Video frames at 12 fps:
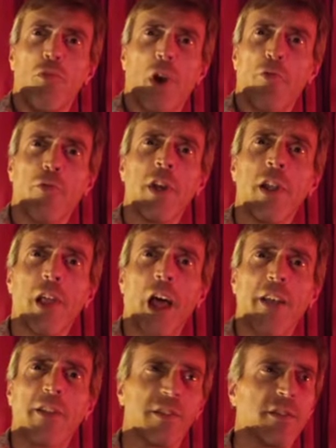I
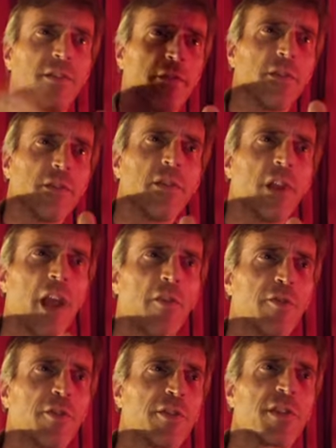realized
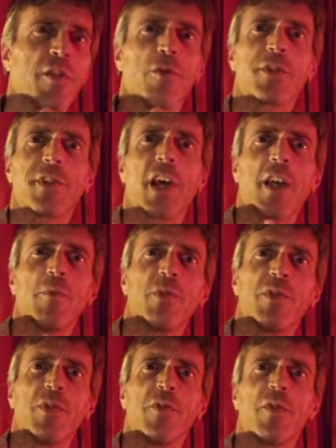after several
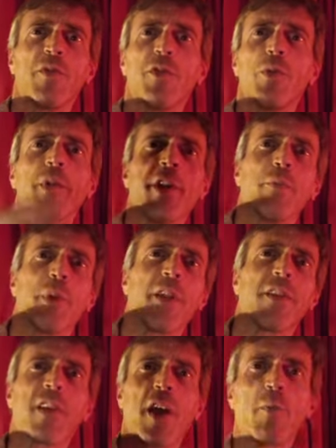times of doing it, by
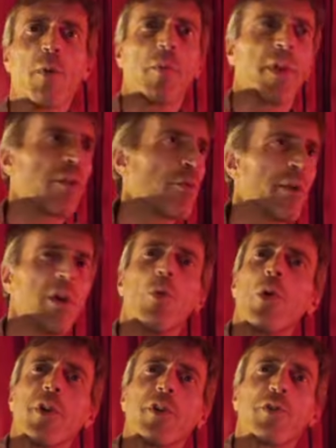the time I'm like
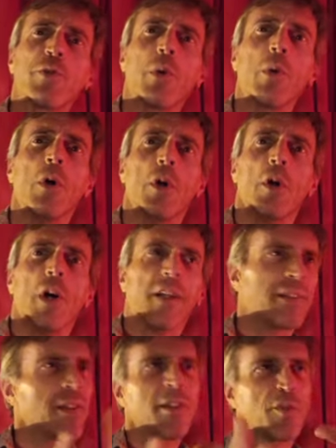3/4 through,
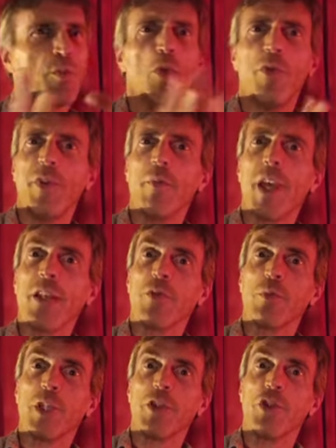this movie makes
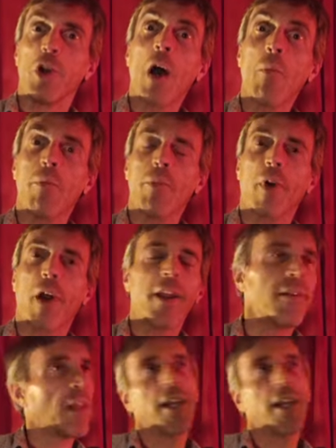me jump, right?